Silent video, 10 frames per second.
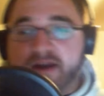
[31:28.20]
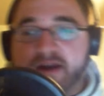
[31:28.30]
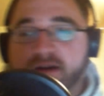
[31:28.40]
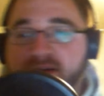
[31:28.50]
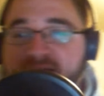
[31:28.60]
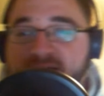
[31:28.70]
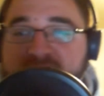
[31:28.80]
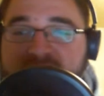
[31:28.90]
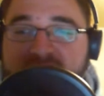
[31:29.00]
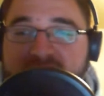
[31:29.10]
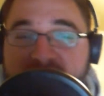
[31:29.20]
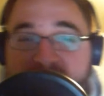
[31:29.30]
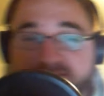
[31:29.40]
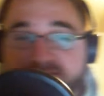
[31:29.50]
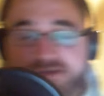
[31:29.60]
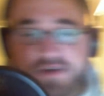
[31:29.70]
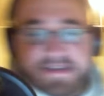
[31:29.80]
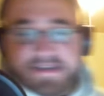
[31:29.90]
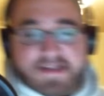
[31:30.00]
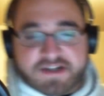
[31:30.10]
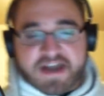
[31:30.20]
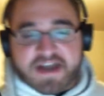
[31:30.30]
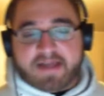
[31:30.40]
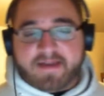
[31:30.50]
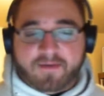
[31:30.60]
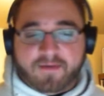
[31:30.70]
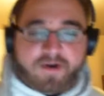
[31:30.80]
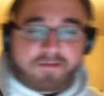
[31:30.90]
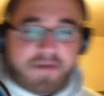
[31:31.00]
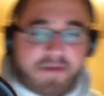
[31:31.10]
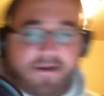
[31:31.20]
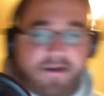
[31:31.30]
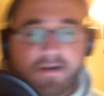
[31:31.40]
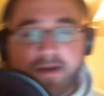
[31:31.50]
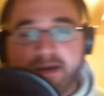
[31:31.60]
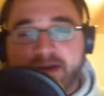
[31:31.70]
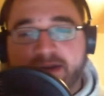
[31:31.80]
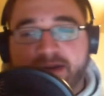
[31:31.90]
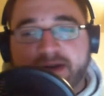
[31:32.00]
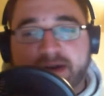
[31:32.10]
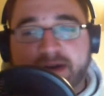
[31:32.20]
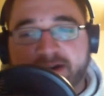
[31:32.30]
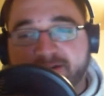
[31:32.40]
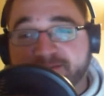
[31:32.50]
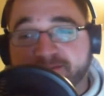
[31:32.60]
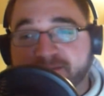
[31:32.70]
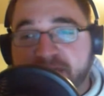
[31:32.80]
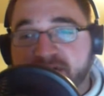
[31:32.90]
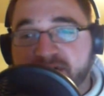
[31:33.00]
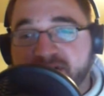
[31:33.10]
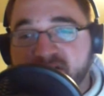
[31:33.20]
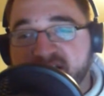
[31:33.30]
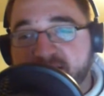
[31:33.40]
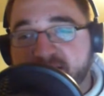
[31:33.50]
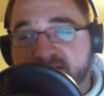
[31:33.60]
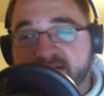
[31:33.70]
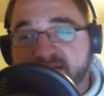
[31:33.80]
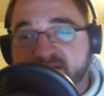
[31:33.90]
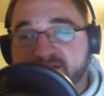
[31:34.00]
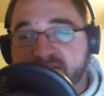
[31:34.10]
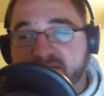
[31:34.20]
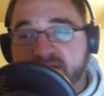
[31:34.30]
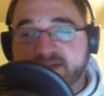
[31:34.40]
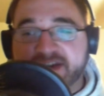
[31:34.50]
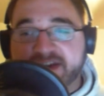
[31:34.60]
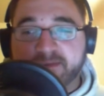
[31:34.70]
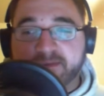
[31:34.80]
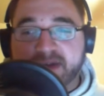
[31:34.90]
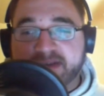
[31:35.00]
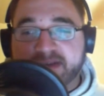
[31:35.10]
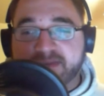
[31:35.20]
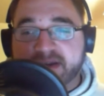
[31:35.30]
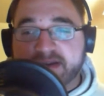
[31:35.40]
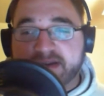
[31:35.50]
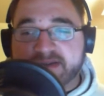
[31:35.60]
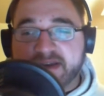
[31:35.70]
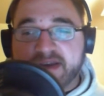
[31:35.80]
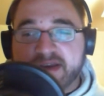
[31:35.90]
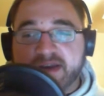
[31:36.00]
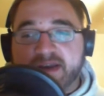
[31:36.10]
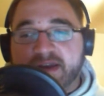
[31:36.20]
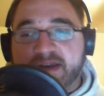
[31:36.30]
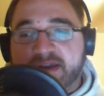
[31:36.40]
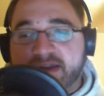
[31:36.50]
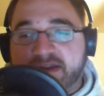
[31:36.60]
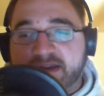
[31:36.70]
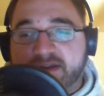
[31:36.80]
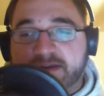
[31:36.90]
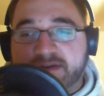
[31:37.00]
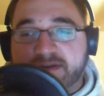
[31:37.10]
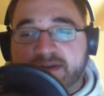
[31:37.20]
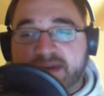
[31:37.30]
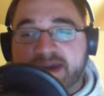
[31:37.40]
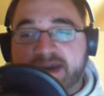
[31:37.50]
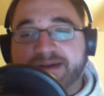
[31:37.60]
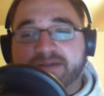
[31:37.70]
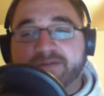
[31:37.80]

Aaron Clark joined us in the chat. Welcome, Aaron. Having a hard time counting because I couldn't find the live chat, but it's because to using yeah.